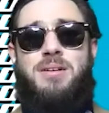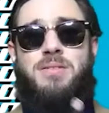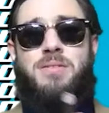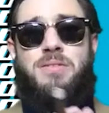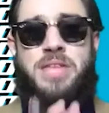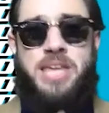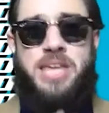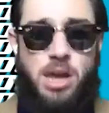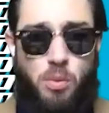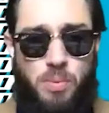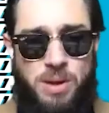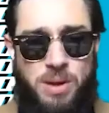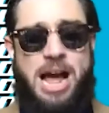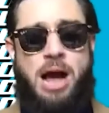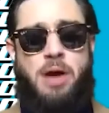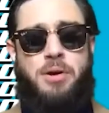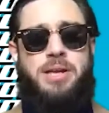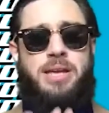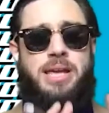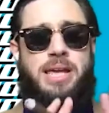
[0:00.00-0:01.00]
Hear me
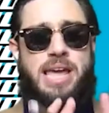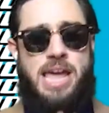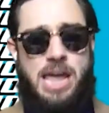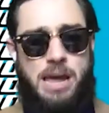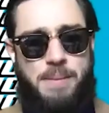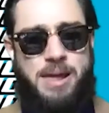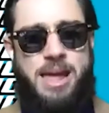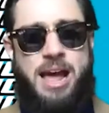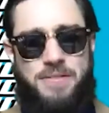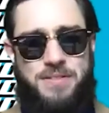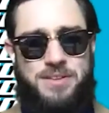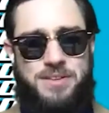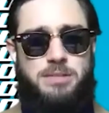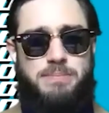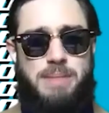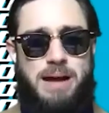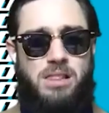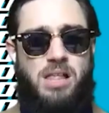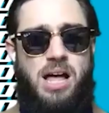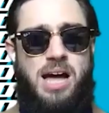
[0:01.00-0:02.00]
out. This is
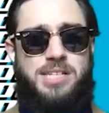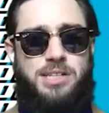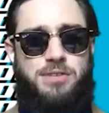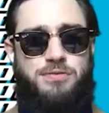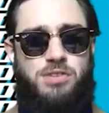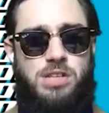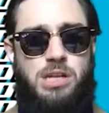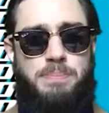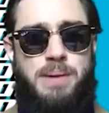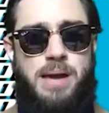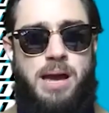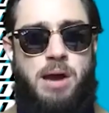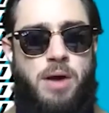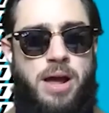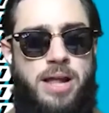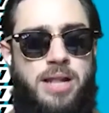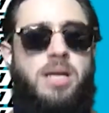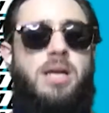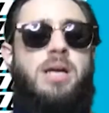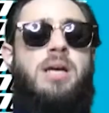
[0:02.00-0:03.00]
my logic, Felipe, all
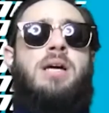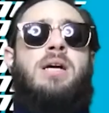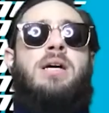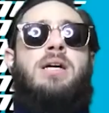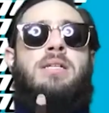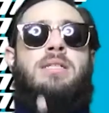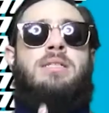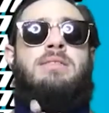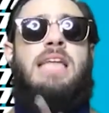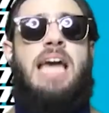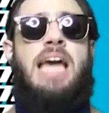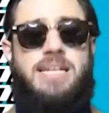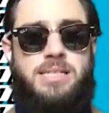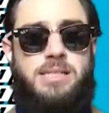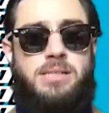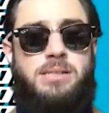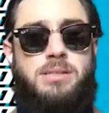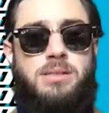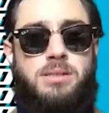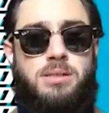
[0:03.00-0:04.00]
right?
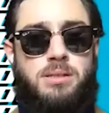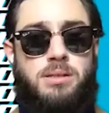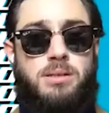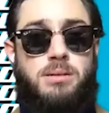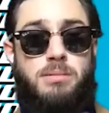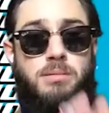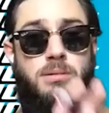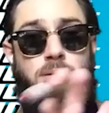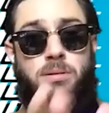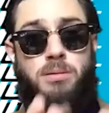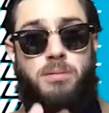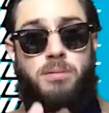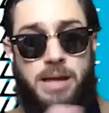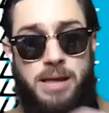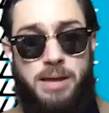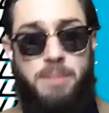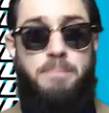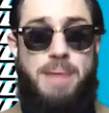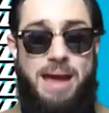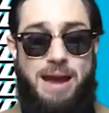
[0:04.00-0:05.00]
Texans
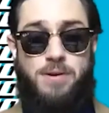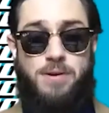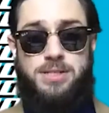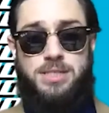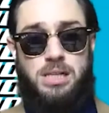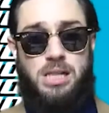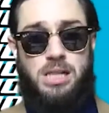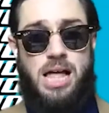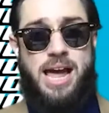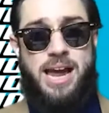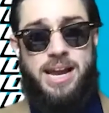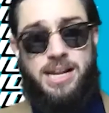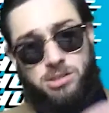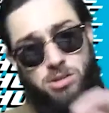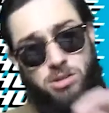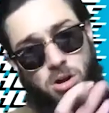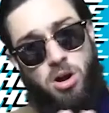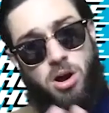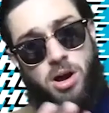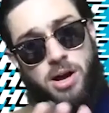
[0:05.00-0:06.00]
embarrass the Lions
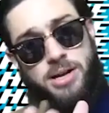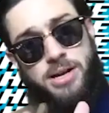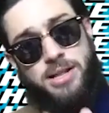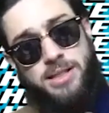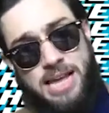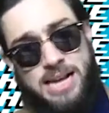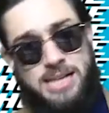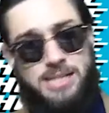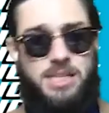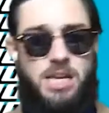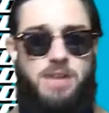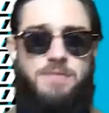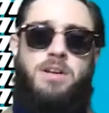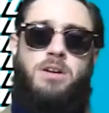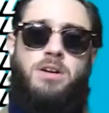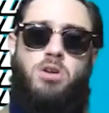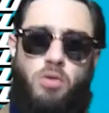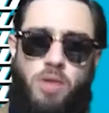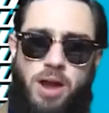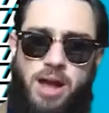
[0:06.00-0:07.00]
on Thanksgiving,
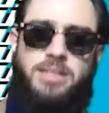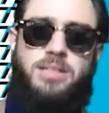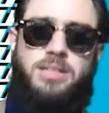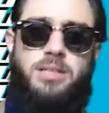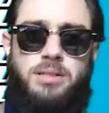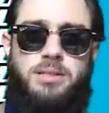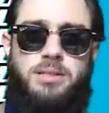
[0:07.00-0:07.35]
correct?